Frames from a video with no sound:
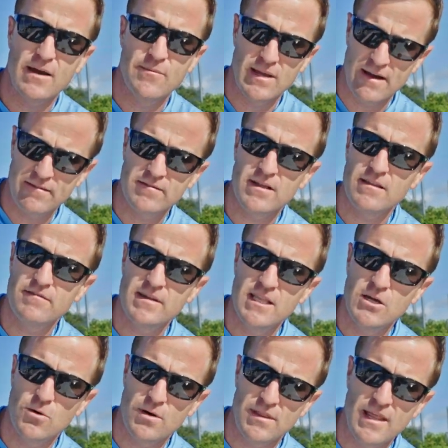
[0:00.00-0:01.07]
And we have another
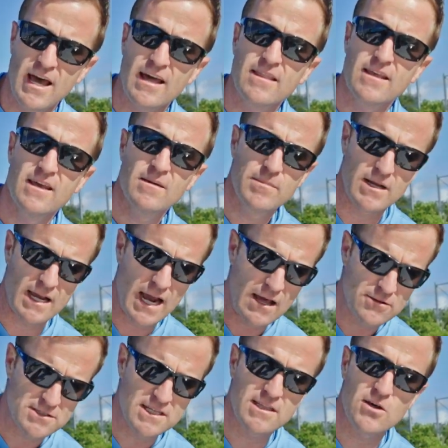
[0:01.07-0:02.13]
video on that. But
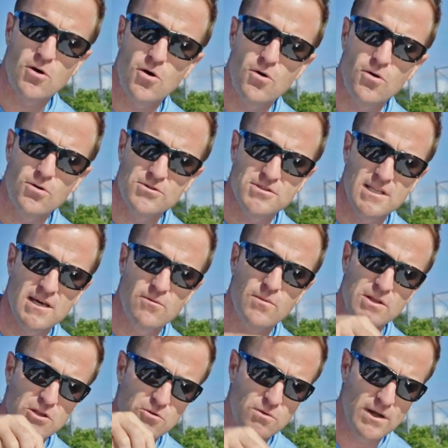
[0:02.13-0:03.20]
countersink the hole so that
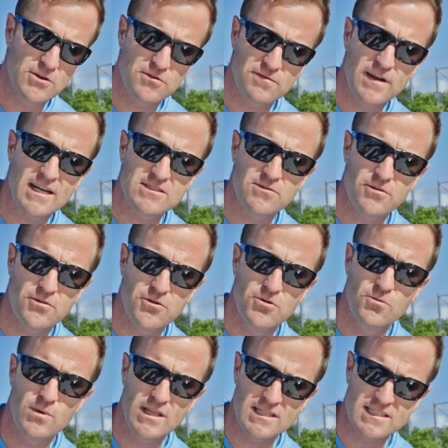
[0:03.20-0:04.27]
when you run your fastener
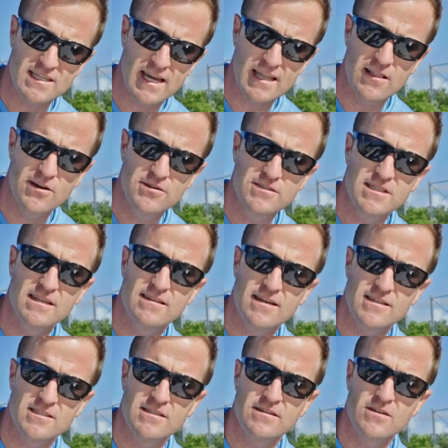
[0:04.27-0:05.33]
through, when it side loads, it
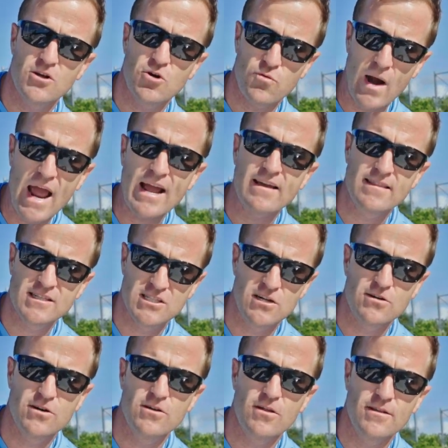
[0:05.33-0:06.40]
doesn't crack the
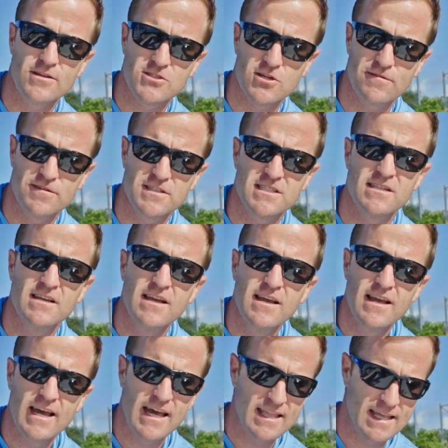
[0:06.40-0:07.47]
gel coat on the surface.
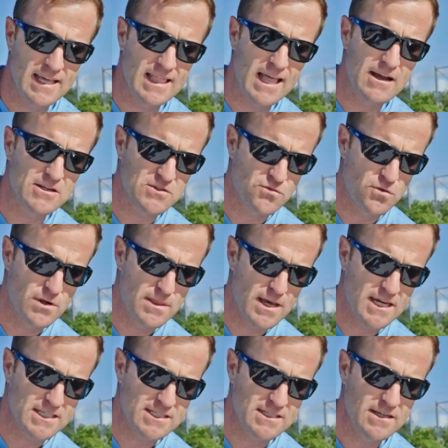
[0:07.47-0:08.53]
And it allows for a
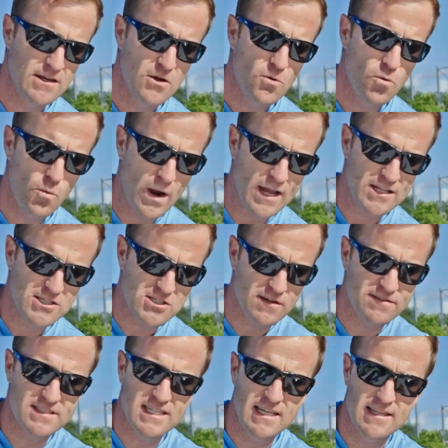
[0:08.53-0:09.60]
nice wedge
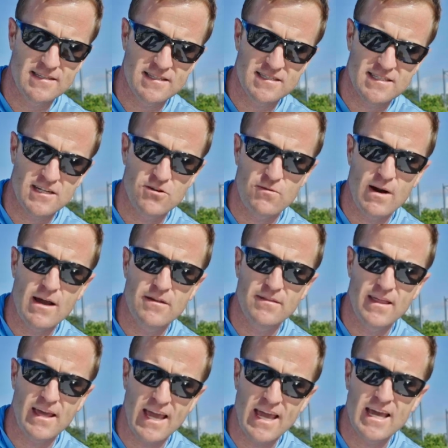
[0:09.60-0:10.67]
of sealant to sit around
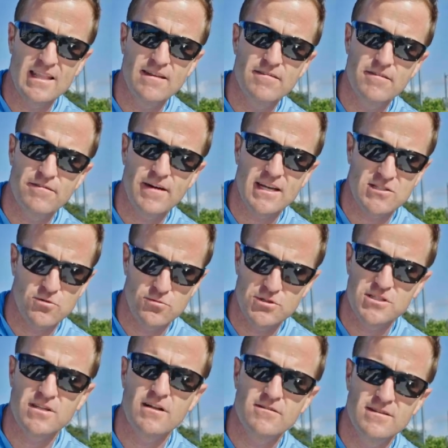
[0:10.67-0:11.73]
the head of the fastener or
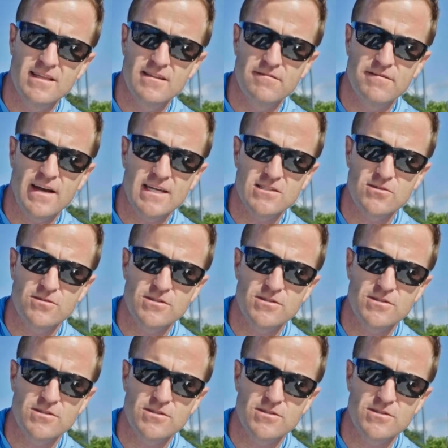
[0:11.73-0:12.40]
just underneath the fastener.